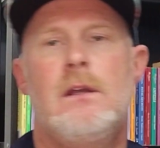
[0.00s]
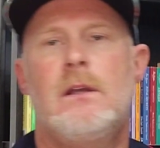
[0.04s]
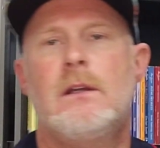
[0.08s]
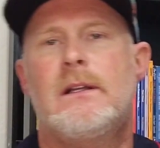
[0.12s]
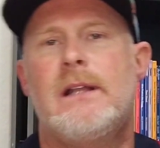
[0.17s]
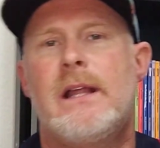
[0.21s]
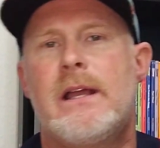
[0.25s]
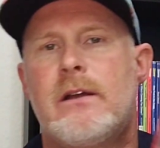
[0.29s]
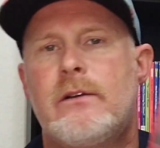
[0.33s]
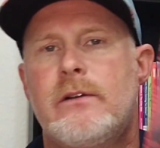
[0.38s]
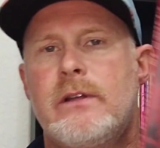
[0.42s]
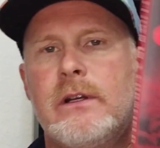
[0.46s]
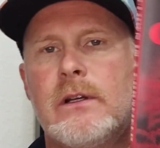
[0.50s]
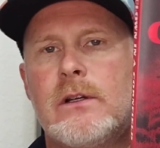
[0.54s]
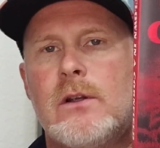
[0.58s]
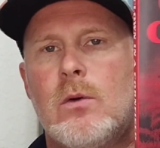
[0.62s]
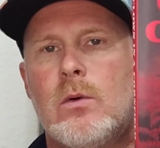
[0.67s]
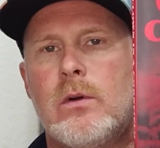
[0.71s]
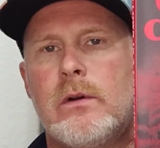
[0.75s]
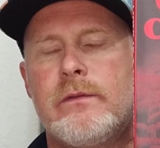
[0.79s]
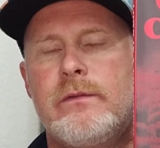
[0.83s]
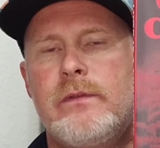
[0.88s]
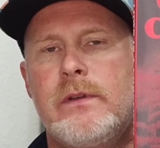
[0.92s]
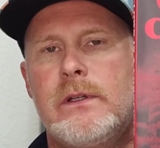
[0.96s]
Clown in a
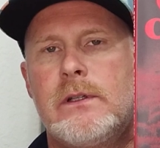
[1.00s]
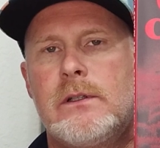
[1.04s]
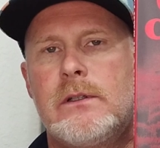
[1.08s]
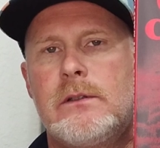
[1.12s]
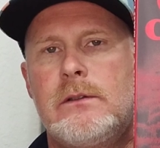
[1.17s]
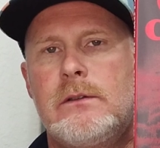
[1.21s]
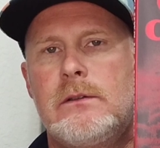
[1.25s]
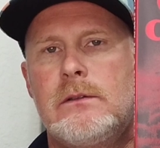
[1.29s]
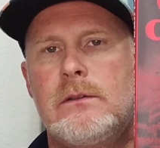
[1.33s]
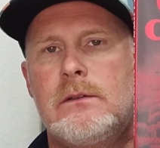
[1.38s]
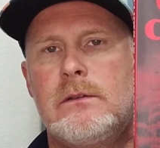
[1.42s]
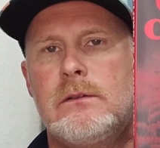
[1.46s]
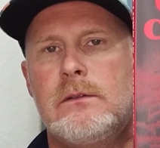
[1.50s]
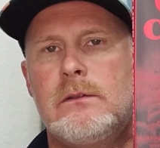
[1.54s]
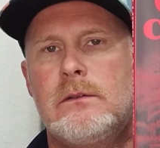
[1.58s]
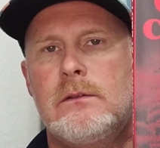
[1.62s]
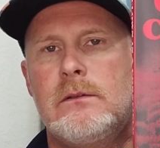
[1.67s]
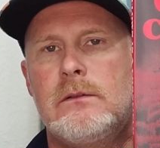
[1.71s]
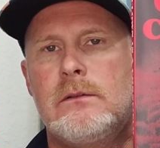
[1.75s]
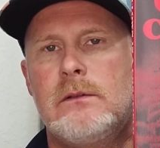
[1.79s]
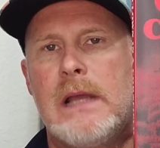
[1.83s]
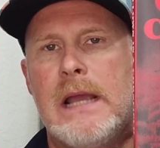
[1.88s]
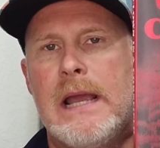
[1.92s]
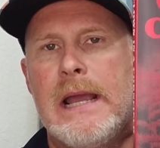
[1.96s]
Cornfield.
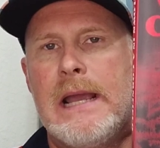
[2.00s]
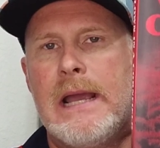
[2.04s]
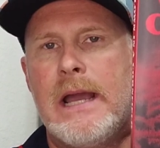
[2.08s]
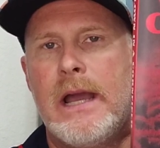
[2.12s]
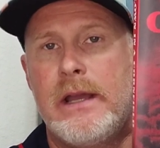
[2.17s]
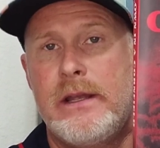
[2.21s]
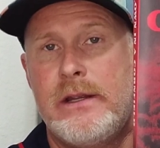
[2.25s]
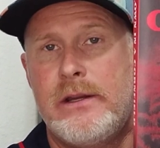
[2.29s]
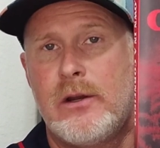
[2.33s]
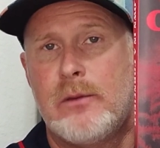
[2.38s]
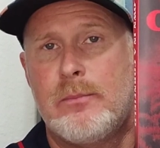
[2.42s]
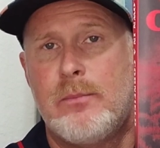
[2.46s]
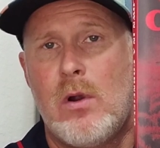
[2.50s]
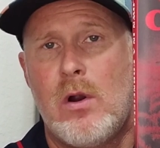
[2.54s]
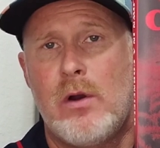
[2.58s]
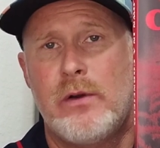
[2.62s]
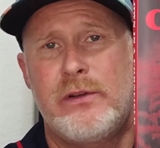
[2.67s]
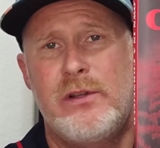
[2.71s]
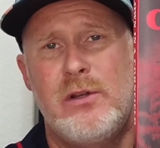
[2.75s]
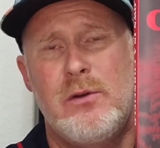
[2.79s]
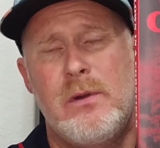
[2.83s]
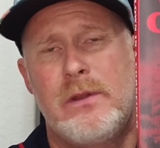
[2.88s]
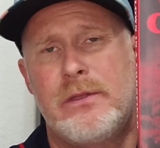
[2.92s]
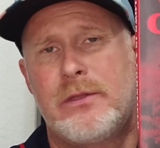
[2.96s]
I hear
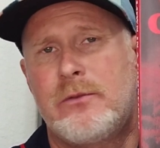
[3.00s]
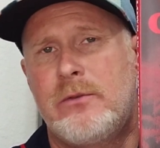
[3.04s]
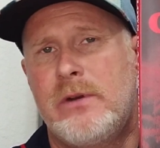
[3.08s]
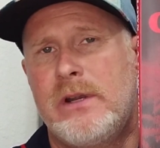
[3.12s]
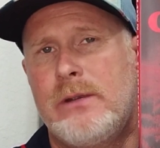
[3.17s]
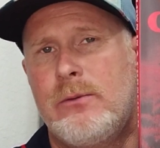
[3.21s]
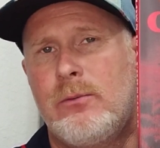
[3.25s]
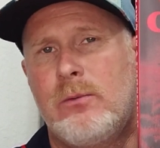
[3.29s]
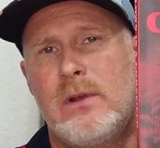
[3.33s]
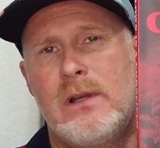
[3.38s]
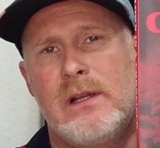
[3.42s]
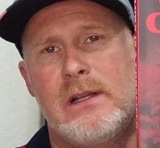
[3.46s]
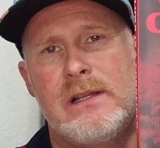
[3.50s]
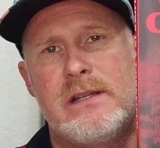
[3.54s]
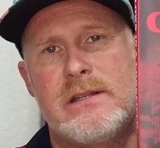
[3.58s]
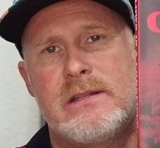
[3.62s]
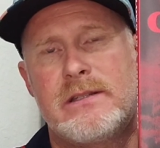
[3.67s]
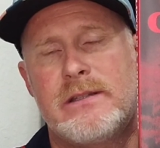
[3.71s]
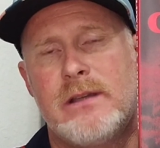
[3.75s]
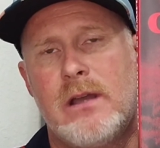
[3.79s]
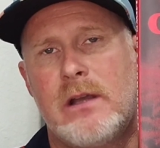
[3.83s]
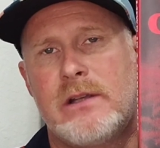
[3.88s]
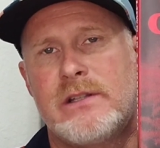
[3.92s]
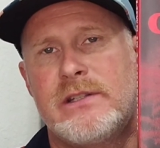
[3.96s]
part 2 and 3 really
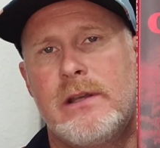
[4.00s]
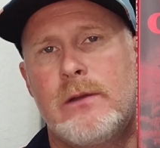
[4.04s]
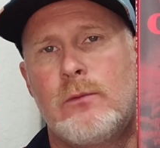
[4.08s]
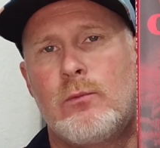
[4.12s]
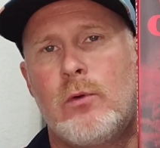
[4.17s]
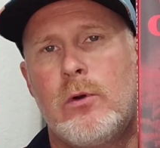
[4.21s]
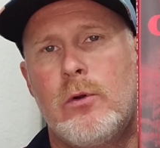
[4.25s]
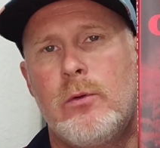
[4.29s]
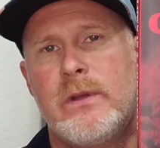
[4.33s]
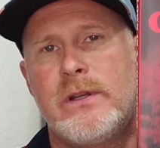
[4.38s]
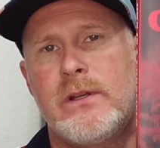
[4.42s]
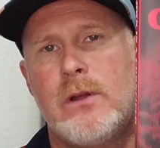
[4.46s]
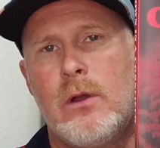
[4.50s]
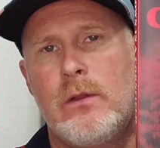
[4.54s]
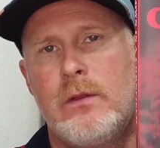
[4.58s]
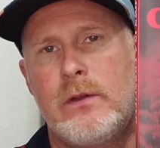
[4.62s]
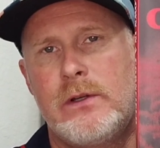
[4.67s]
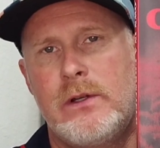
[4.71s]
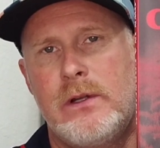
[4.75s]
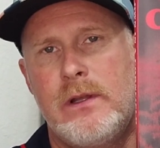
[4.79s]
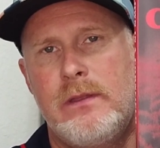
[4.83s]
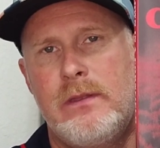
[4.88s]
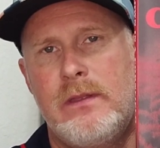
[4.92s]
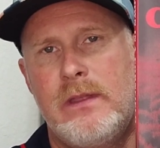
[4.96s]
sucks and ruined all the
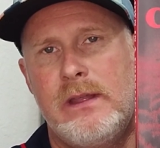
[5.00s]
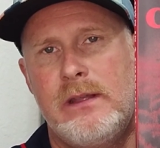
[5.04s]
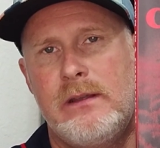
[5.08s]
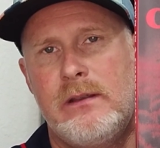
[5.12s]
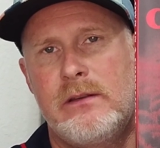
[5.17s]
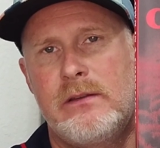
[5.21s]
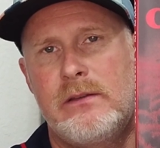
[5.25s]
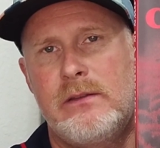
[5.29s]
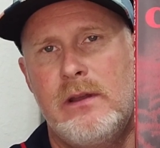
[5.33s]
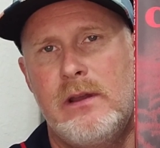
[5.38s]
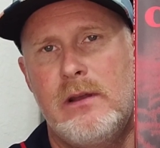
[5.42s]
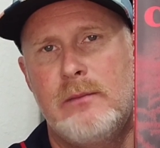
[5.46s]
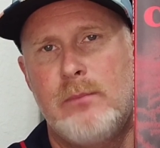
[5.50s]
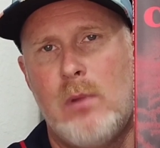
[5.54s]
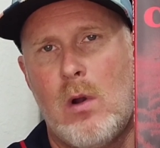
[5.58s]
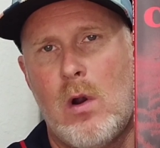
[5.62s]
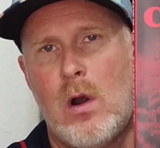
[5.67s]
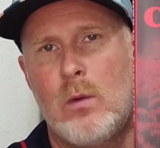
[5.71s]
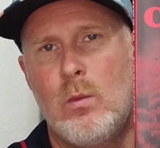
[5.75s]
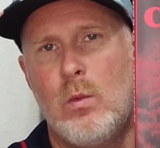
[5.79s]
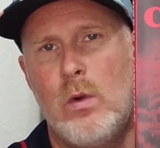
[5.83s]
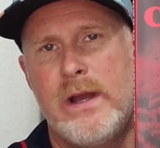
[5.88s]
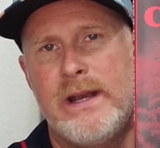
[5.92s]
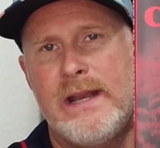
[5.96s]
good things that
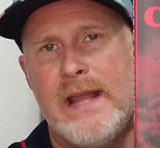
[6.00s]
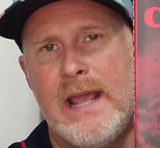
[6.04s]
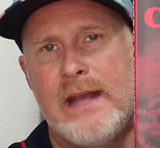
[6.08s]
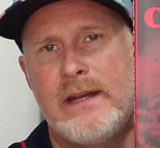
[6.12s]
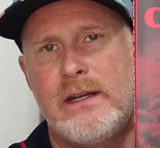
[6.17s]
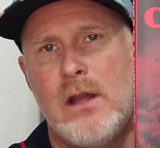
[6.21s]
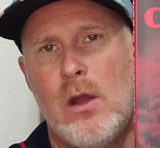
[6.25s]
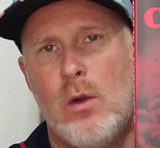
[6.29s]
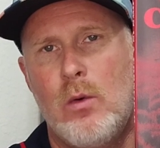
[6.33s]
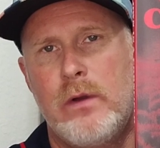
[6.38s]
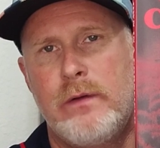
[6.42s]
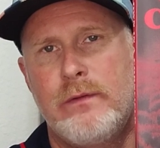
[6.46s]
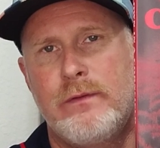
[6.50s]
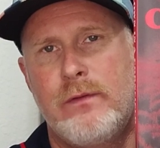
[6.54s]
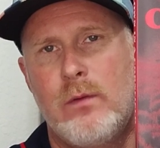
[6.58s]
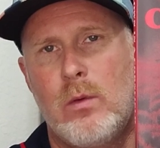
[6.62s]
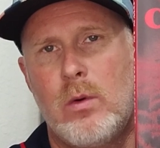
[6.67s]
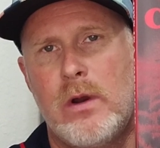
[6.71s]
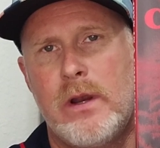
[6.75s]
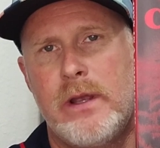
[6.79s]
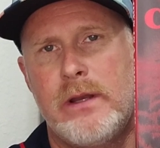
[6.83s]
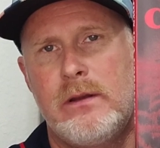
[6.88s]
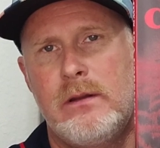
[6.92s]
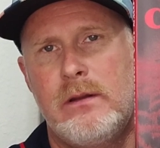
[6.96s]
part 1 had going
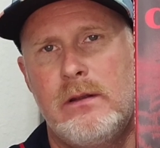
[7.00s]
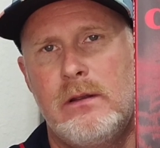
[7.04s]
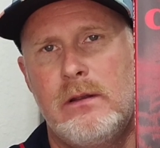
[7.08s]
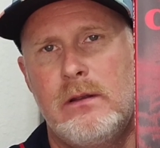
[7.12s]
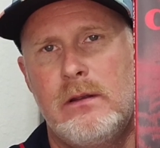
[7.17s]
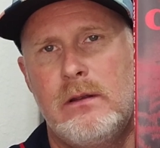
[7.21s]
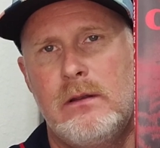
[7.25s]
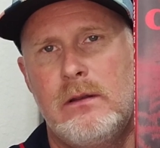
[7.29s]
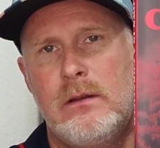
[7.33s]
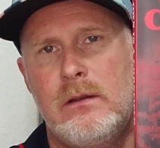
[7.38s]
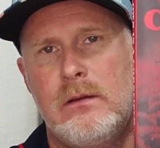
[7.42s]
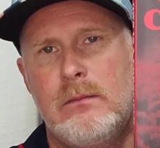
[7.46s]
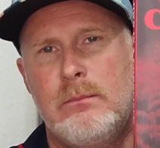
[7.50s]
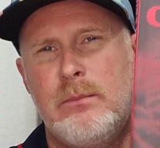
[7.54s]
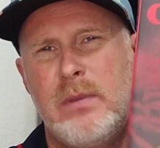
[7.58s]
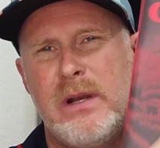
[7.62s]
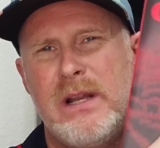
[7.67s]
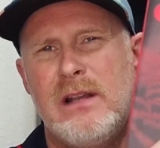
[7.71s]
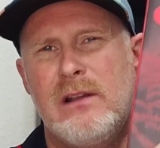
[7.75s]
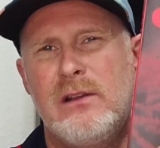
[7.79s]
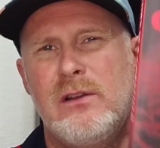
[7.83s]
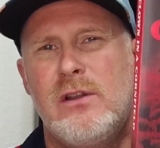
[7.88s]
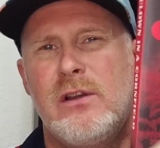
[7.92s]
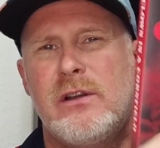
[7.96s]
for it.
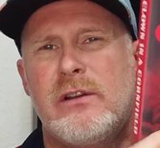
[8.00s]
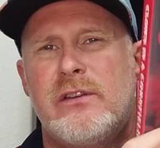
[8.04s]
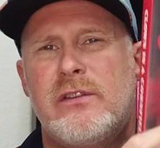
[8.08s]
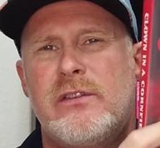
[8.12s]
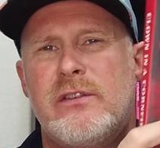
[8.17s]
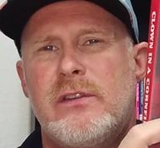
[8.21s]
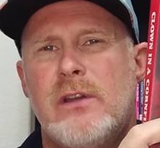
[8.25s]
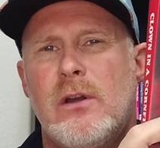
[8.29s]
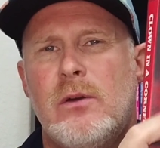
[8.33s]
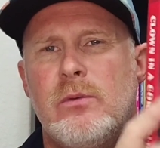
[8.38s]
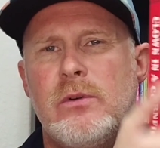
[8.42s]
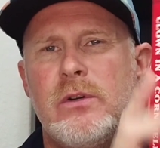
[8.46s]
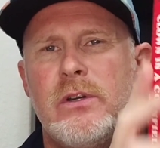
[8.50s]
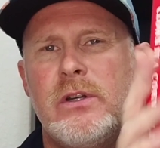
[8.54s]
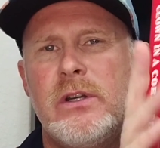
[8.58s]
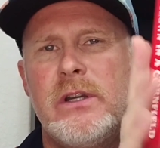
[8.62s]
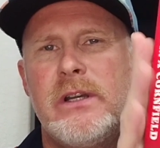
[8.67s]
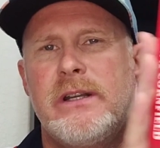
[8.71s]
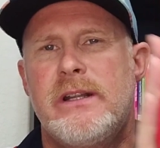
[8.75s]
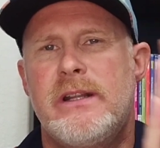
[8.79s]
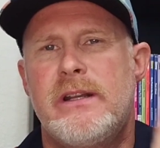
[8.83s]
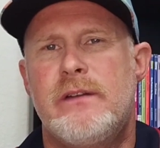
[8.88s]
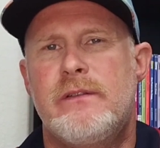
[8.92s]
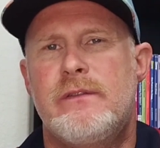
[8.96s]
But it looks so
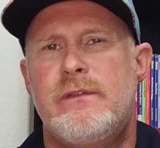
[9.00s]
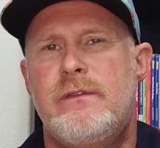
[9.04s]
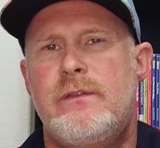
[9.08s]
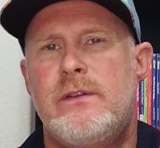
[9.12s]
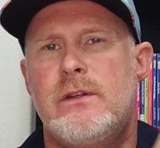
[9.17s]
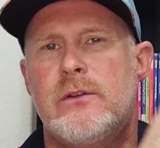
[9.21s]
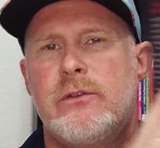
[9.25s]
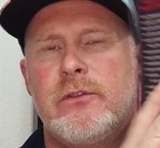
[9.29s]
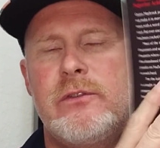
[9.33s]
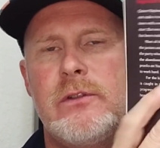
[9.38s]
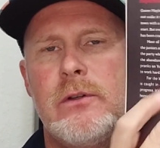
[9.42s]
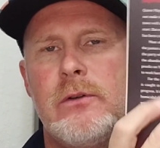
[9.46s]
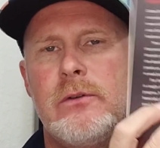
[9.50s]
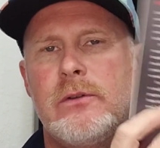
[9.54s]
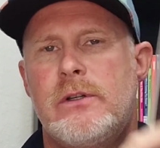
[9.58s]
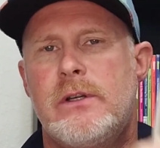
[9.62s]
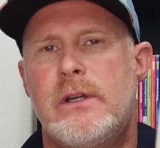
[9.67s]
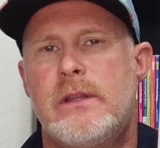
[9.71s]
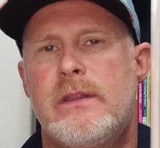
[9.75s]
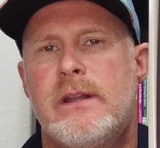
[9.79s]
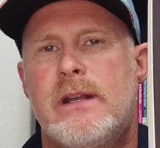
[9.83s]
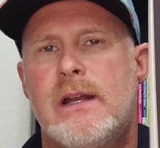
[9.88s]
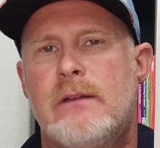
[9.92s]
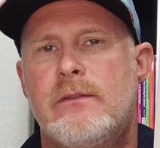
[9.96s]
good and it feels so
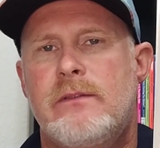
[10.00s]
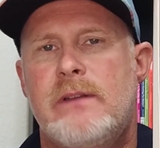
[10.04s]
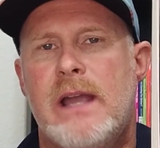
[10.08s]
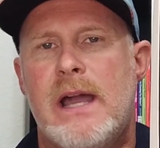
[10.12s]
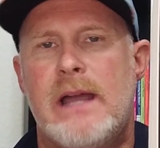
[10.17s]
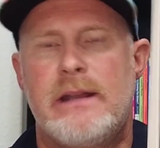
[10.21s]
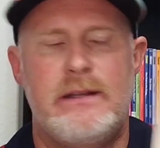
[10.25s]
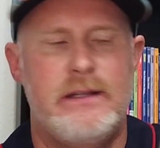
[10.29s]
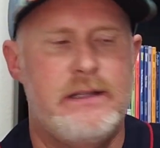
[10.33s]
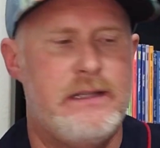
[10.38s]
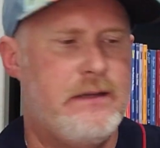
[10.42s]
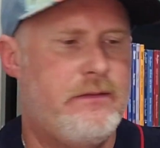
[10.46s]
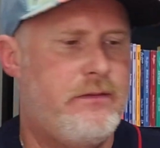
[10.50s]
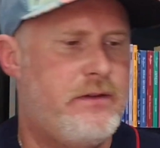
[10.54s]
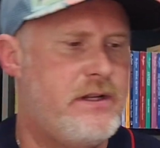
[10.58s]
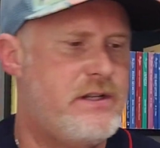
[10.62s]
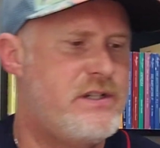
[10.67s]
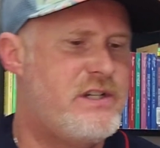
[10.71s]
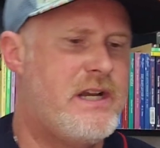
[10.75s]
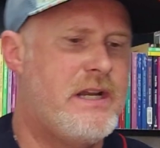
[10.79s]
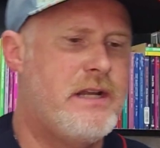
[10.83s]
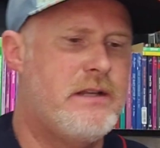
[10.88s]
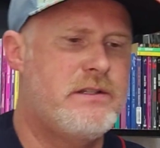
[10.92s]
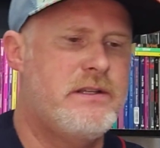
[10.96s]
good that I've got to give it a
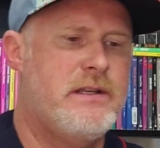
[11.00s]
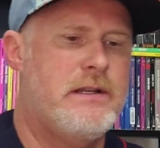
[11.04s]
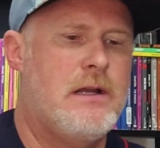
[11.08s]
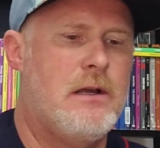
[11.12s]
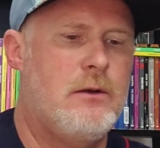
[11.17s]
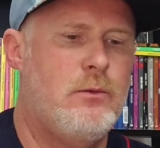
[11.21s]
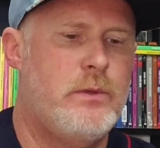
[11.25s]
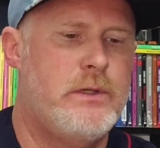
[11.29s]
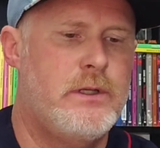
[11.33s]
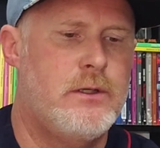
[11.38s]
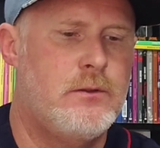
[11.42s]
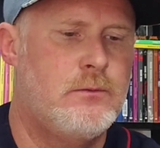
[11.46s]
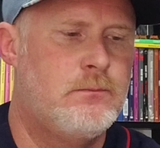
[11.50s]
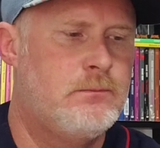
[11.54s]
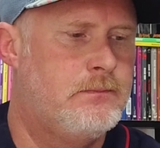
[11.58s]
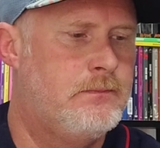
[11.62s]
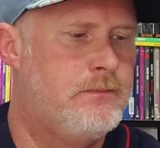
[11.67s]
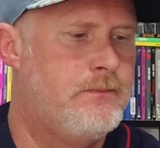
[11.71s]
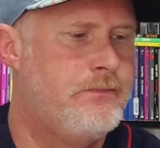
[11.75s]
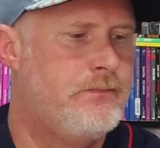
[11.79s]
chance, and I will.